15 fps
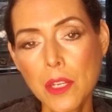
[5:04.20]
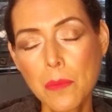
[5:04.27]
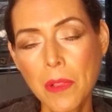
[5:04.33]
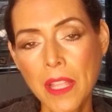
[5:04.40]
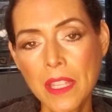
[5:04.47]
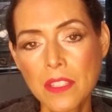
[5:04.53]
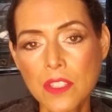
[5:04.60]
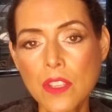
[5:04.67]

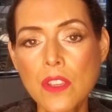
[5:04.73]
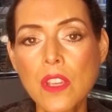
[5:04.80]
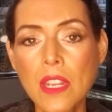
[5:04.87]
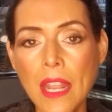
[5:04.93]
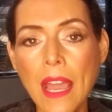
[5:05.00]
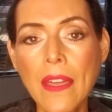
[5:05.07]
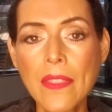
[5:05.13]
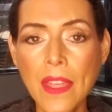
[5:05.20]
blend, so you can
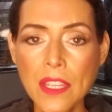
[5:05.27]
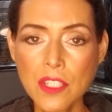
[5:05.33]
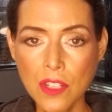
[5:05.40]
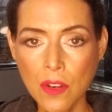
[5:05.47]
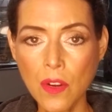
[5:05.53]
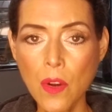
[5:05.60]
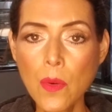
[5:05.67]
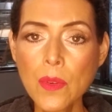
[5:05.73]
add that to
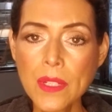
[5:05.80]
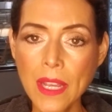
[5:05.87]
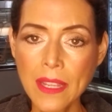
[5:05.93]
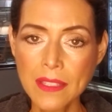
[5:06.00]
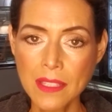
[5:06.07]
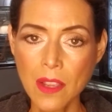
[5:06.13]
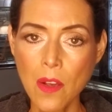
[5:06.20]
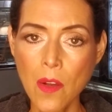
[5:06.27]
your own
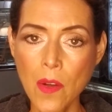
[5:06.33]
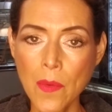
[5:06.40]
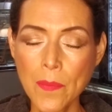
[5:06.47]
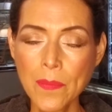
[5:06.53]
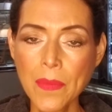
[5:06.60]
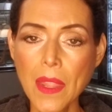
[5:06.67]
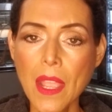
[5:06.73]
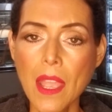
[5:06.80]
diets at home.
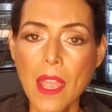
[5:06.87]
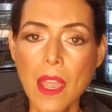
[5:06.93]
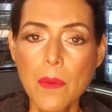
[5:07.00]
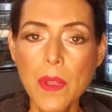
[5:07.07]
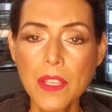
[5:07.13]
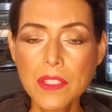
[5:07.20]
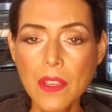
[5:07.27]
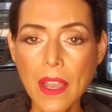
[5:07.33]
We
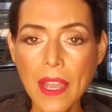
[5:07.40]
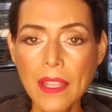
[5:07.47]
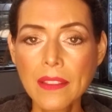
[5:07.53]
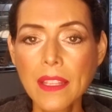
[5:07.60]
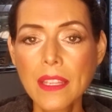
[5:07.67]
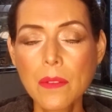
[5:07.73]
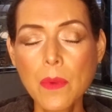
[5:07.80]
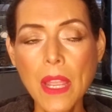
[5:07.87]
also add,
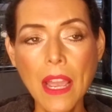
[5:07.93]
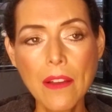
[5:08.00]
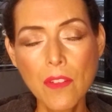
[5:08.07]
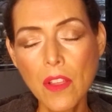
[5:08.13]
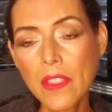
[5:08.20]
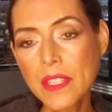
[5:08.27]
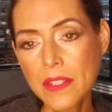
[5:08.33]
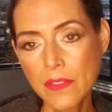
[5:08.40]
like, we have
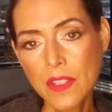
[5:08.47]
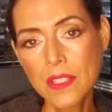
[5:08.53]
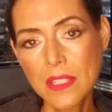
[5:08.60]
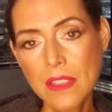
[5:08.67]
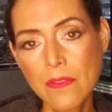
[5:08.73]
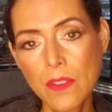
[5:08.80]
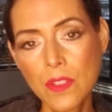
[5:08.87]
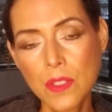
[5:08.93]
all the different
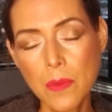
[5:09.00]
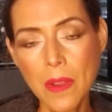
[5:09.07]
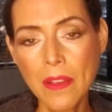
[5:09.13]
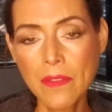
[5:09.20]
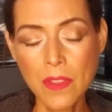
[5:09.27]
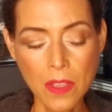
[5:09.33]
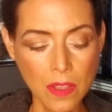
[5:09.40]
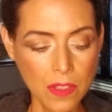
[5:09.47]
seafoods. We
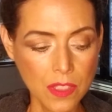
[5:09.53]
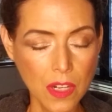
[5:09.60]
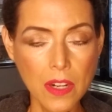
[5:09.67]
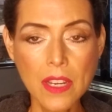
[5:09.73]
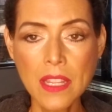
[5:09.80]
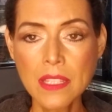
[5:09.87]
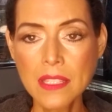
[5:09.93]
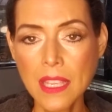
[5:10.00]
have the
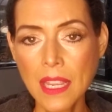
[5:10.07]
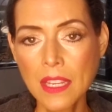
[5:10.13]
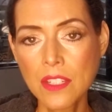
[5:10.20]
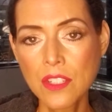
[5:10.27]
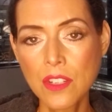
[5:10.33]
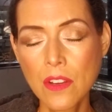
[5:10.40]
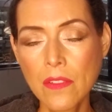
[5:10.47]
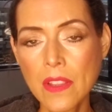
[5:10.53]
sardines,
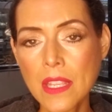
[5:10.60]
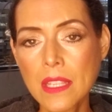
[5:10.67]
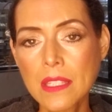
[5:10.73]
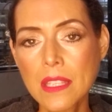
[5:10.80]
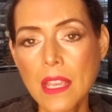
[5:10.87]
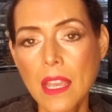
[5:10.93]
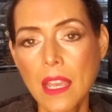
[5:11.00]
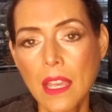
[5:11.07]
anchovies,
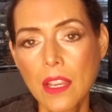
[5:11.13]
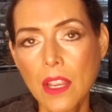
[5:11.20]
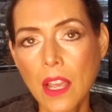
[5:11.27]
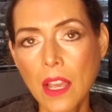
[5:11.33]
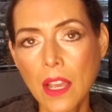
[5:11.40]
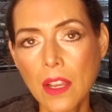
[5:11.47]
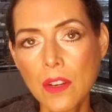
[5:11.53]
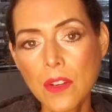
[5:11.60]

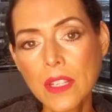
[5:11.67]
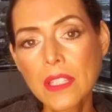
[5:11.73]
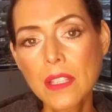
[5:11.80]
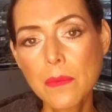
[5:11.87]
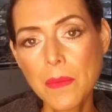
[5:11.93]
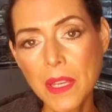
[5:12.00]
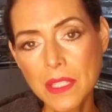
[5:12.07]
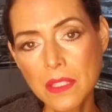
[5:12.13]

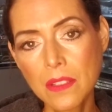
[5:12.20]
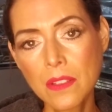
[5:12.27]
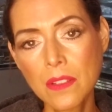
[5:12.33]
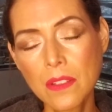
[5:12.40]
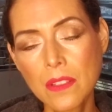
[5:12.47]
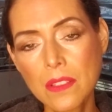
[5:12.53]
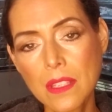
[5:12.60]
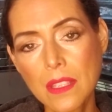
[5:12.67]
greenland
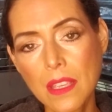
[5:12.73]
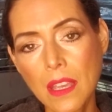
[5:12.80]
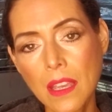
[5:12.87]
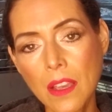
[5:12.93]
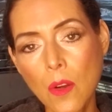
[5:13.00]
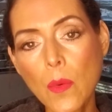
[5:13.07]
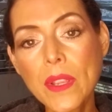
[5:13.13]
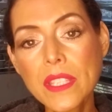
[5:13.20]
mussels,
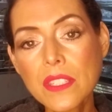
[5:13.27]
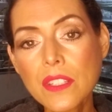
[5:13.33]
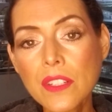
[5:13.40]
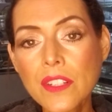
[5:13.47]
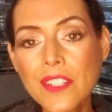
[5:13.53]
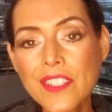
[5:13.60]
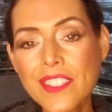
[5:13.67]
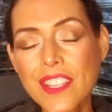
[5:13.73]

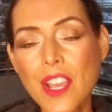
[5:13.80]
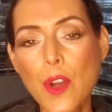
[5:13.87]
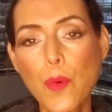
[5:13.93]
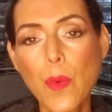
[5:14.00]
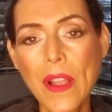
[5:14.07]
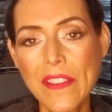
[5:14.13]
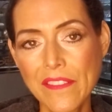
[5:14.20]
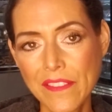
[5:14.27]
oysters,
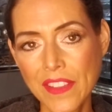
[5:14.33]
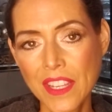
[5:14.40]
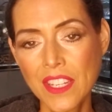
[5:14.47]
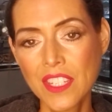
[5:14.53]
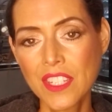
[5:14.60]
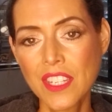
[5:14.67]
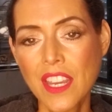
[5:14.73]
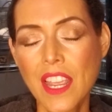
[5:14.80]

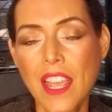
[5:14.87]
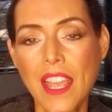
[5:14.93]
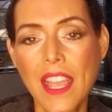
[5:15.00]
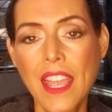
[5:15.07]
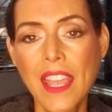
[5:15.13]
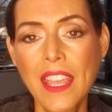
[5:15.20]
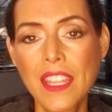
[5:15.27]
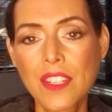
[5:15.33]
whitefish,
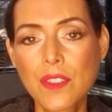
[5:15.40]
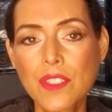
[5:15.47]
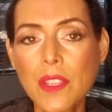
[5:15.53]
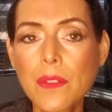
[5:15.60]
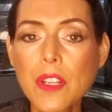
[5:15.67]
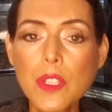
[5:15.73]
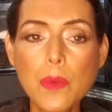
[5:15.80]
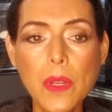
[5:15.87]
and
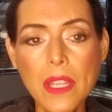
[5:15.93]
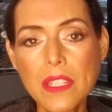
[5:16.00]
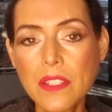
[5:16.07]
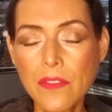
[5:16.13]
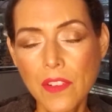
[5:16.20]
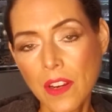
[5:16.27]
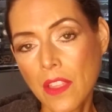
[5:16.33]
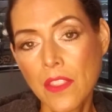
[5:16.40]
sometimes we'll get
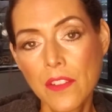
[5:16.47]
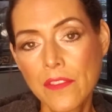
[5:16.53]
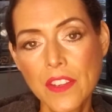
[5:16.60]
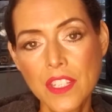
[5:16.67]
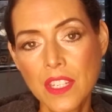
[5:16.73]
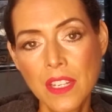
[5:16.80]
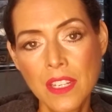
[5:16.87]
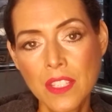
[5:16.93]
different other
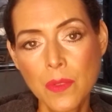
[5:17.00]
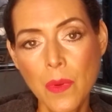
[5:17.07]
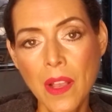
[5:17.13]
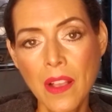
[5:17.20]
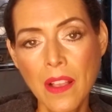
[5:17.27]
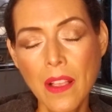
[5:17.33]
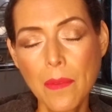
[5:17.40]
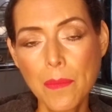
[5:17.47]
fish in as
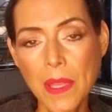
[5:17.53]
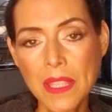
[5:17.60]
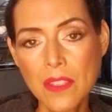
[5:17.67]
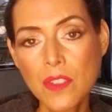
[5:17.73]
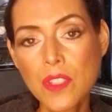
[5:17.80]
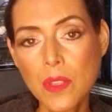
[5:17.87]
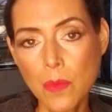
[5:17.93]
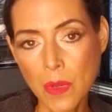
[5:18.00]
well, but
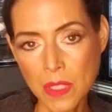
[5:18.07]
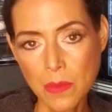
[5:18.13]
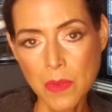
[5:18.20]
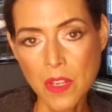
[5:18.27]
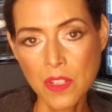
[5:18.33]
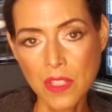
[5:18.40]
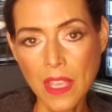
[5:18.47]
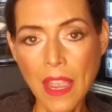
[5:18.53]
those are the ones we
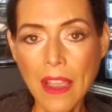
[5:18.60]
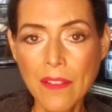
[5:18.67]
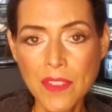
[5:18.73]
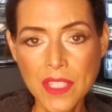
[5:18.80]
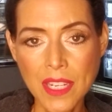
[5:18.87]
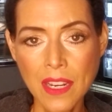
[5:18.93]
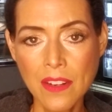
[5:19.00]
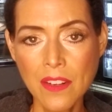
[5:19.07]
usually have
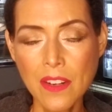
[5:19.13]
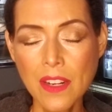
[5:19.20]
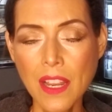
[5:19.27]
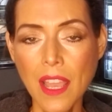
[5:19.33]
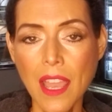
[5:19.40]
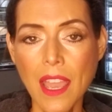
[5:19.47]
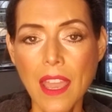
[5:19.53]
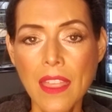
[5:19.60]
standard.
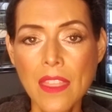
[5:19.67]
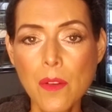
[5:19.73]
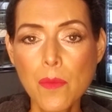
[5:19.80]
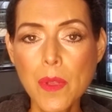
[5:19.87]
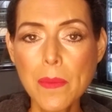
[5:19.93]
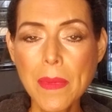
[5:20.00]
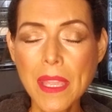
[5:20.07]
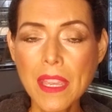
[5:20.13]
And then
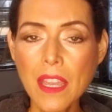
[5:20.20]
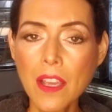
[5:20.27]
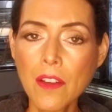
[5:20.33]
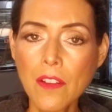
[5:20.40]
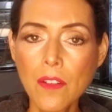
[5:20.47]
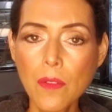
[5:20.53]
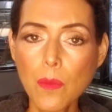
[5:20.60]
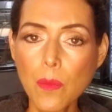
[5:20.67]
we make
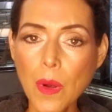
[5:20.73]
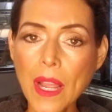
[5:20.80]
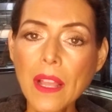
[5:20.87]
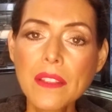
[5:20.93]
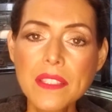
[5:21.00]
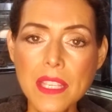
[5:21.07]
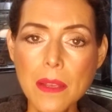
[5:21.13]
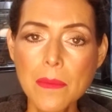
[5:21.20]
a
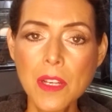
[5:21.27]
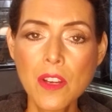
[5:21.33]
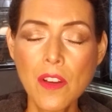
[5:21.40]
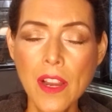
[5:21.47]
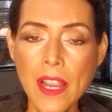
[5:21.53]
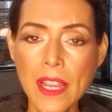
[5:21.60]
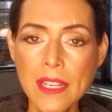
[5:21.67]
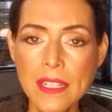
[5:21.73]
wild salmon
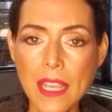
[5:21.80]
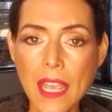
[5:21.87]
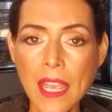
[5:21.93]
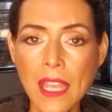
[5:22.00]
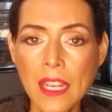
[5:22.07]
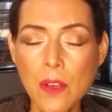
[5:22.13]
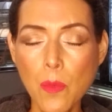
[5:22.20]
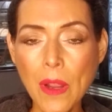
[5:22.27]
grind
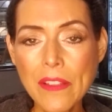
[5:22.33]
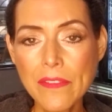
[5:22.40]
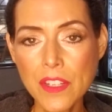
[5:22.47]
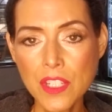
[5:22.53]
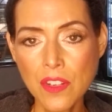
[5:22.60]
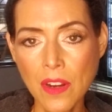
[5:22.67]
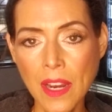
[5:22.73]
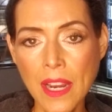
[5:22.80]
and a
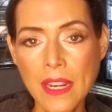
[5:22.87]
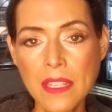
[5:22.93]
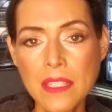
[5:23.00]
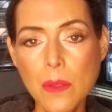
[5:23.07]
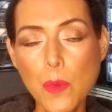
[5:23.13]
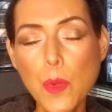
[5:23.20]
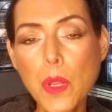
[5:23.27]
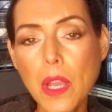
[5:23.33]
whitefish grind, and
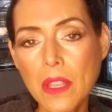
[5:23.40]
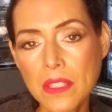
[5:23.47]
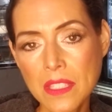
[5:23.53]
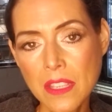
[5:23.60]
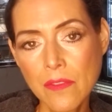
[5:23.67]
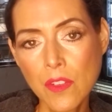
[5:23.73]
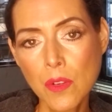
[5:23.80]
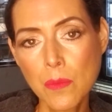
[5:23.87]
something we call a
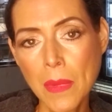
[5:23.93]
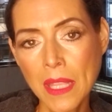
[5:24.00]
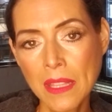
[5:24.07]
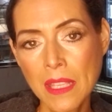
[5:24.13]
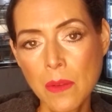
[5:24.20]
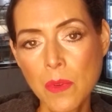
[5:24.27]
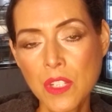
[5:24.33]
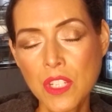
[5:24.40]
seafood
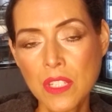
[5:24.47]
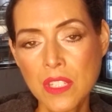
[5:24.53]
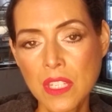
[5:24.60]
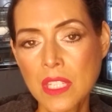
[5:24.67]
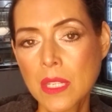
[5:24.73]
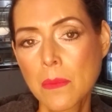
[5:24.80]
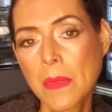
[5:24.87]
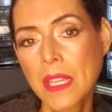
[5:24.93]
medley, which is
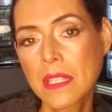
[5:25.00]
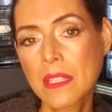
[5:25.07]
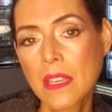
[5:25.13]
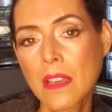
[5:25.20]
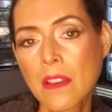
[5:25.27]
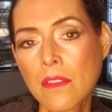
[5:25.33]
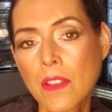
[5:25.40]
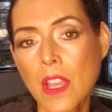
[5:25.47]
just a mix
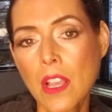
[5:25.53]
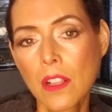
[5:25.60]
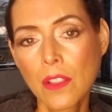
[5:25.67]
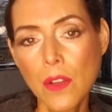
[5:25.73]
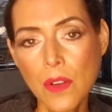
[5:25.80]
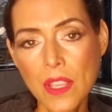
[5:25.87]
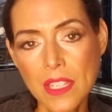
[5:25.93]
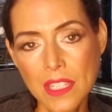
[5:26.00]
of
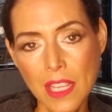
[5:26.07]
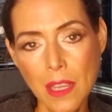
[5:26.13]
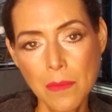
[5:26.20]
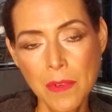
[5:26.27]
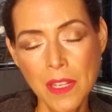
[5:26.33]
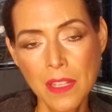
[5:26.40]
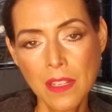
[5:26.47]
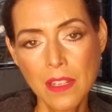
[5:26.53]
low
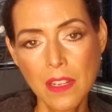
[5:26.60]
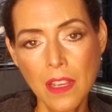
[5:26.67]
contaminant,